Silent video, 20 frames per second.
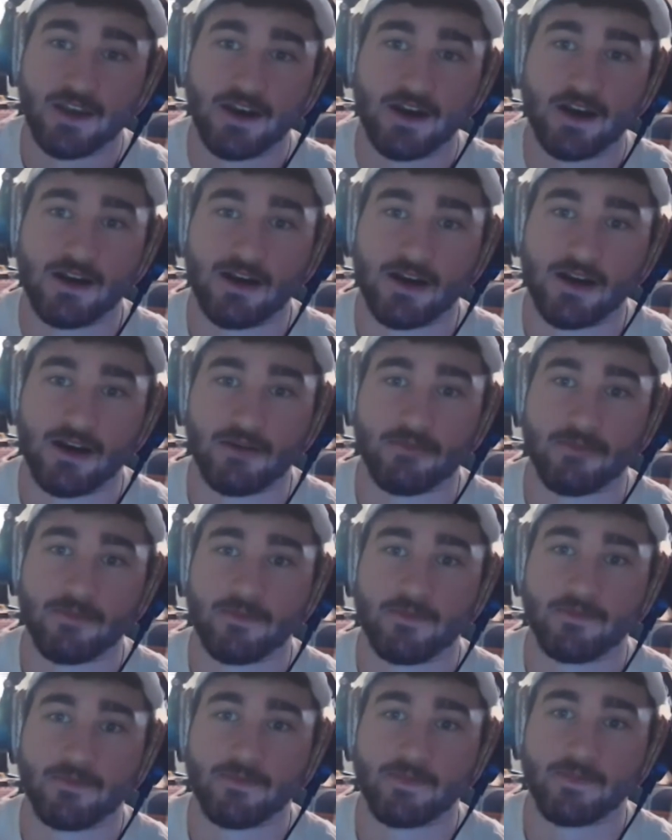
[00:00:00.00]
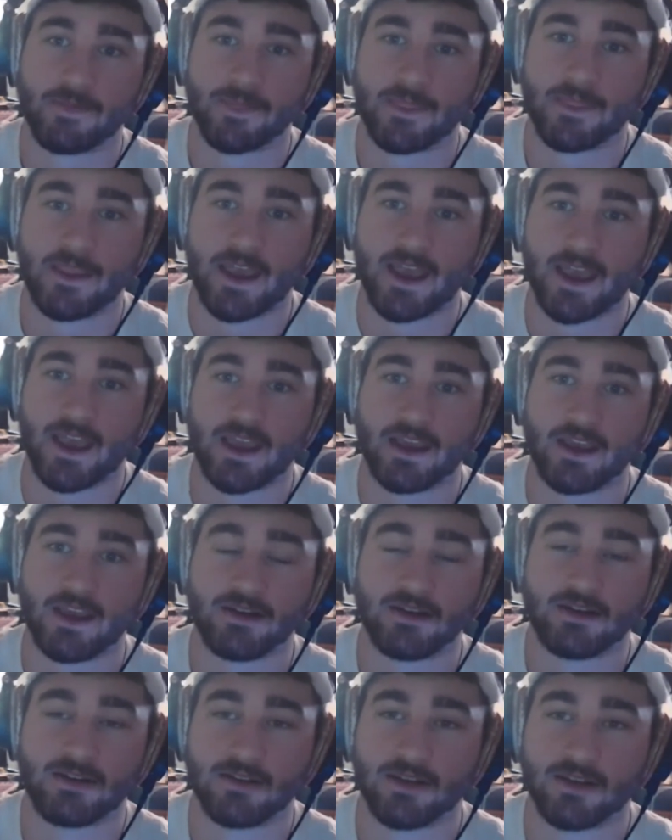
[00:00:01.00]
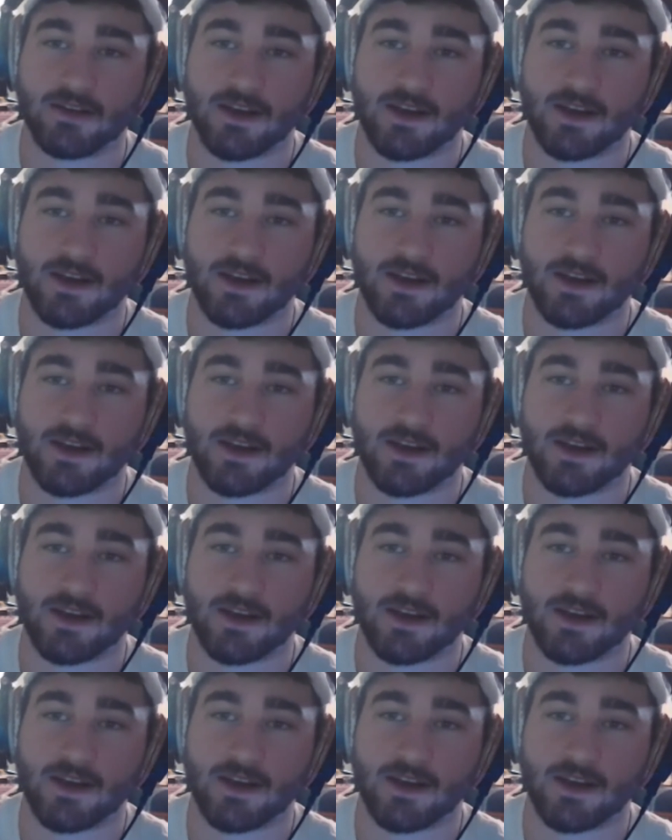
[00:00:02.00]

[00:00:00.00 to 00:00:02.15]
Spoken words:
and